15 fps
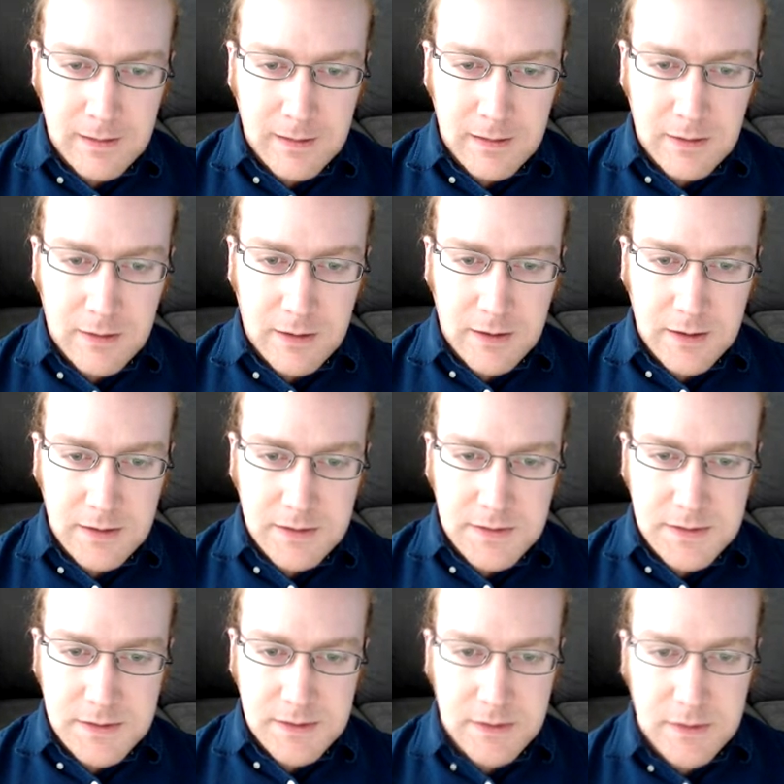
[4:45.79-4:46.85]
Alright,
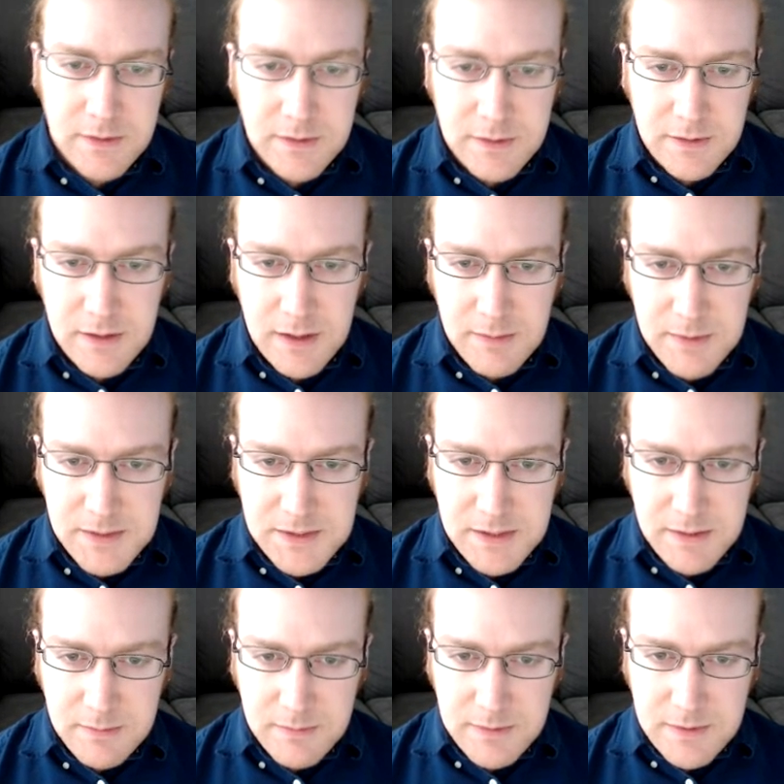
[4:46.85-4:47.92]
so I messed
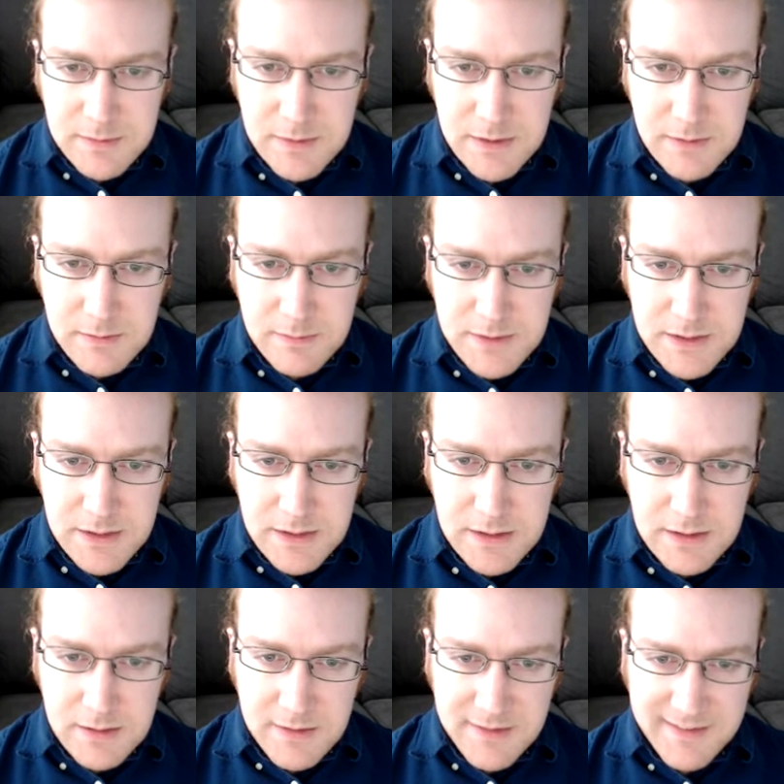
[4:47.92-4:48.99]
up, is what I'm
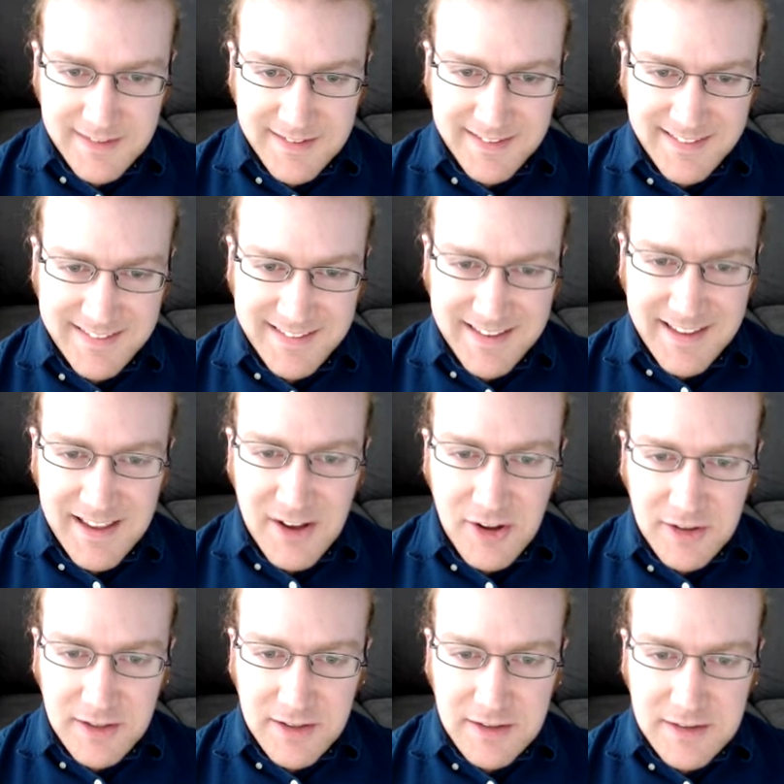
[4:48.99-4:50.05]
saying.
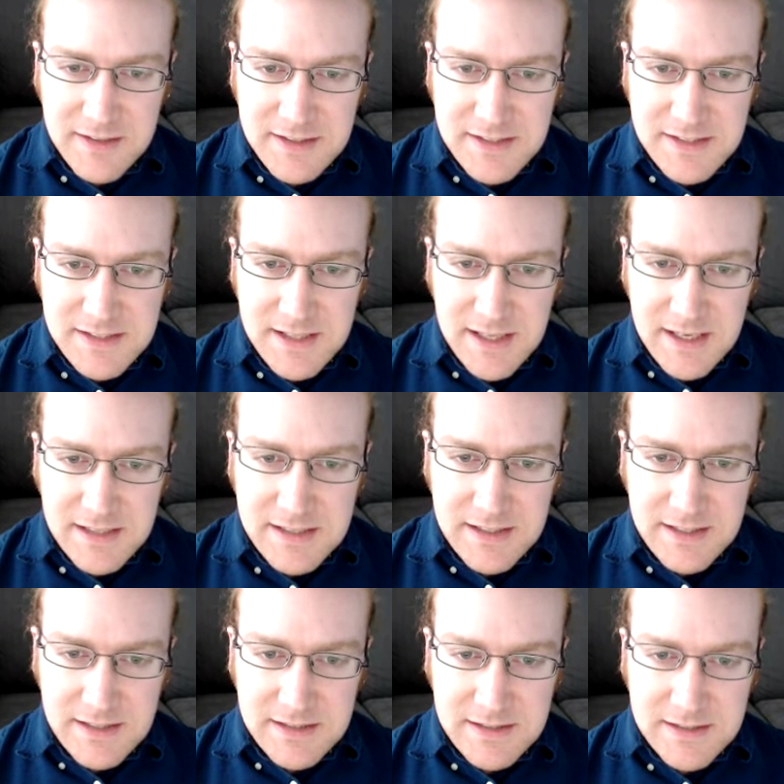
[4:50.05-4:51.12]
Hold on, this to that to
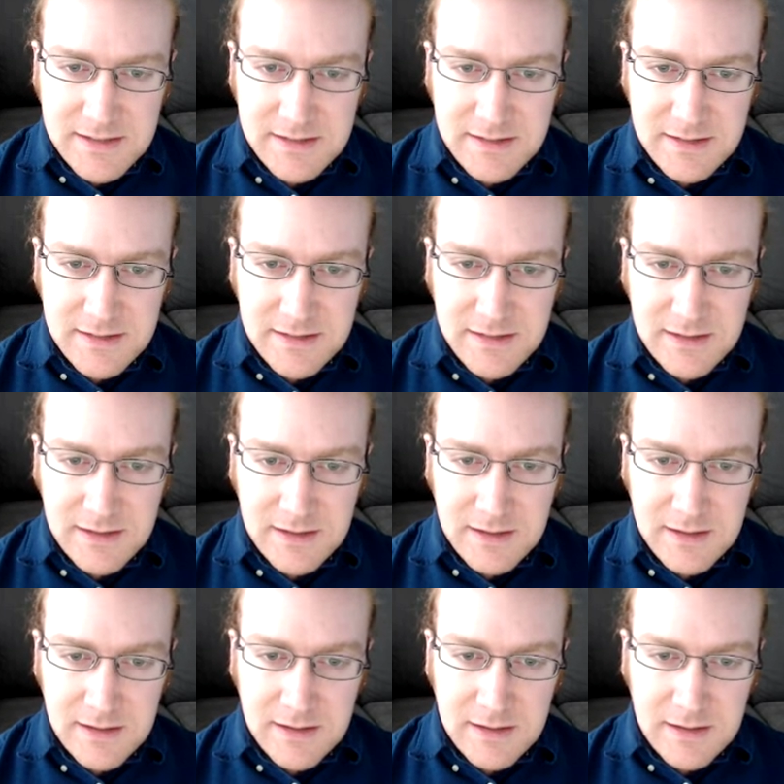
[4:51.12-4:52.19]
this.
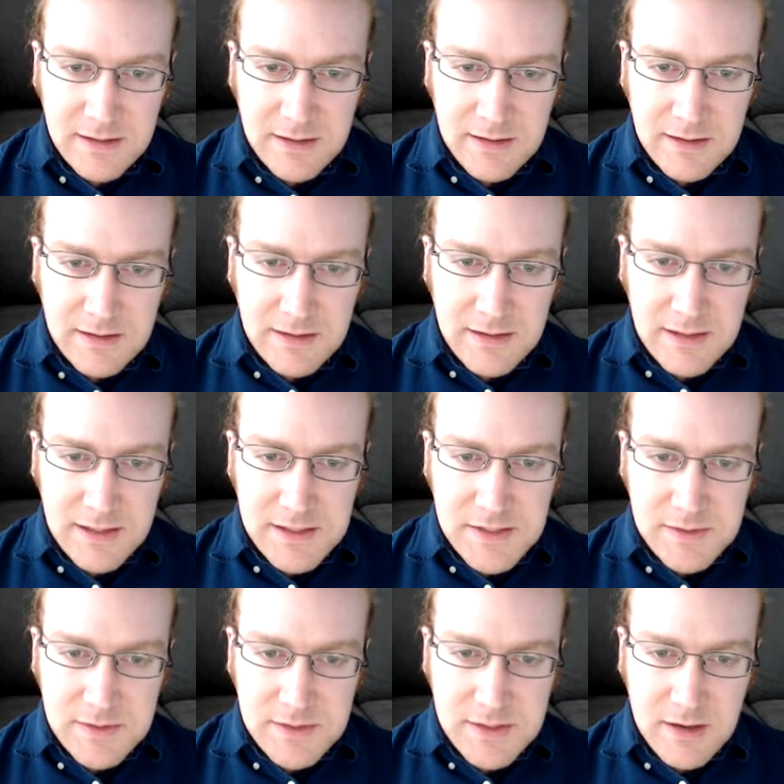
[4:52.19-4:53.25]
He has
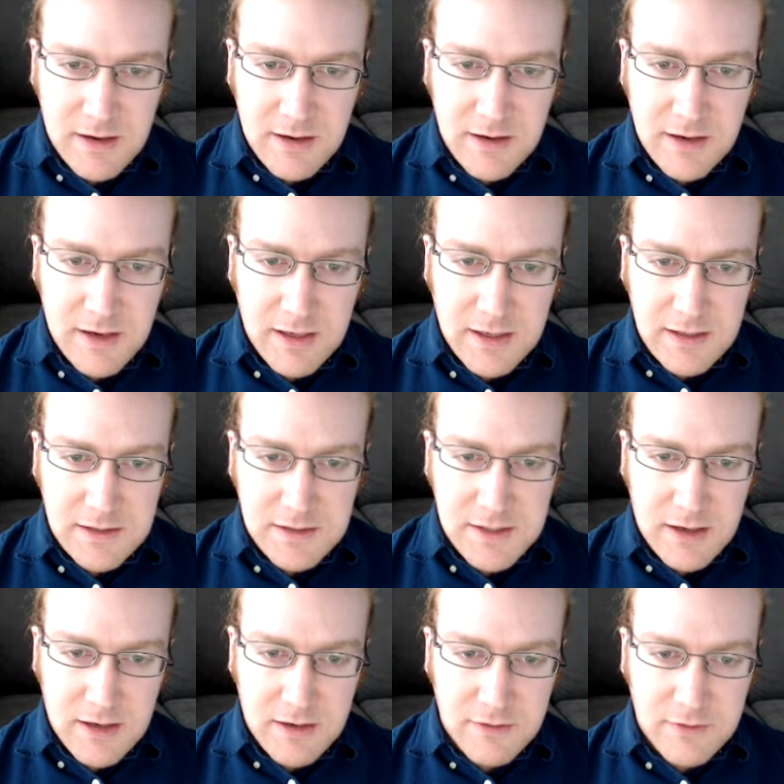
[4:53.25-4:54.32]
to Atari, I can
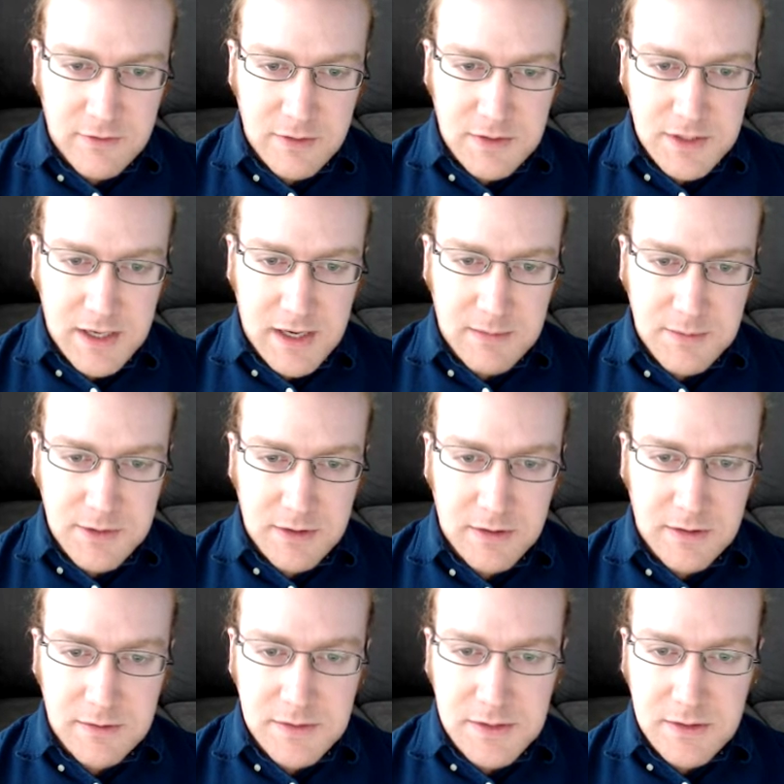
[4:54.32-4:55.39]
Atari and force
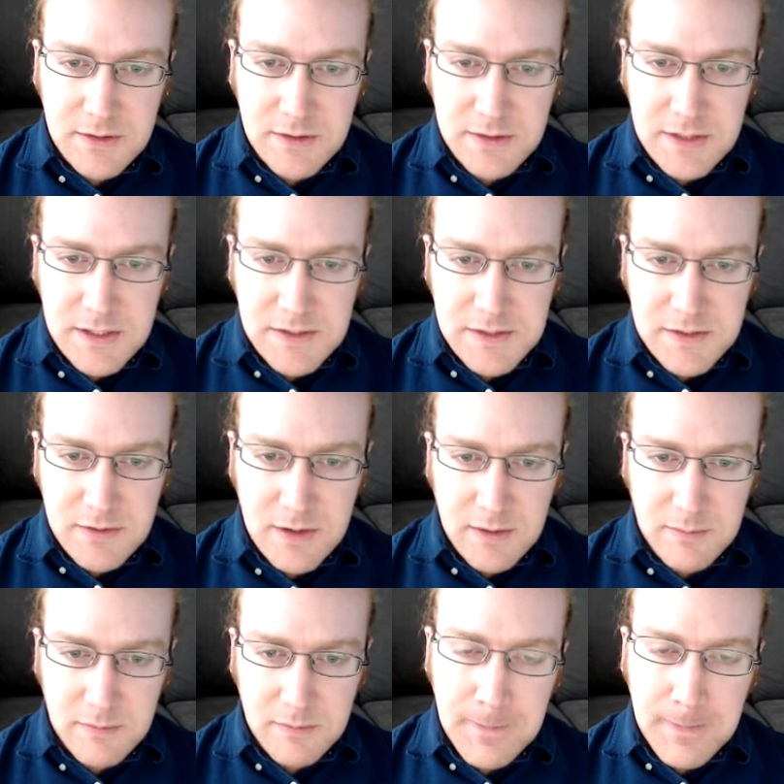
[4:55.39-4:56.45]
capture. So did I screw up?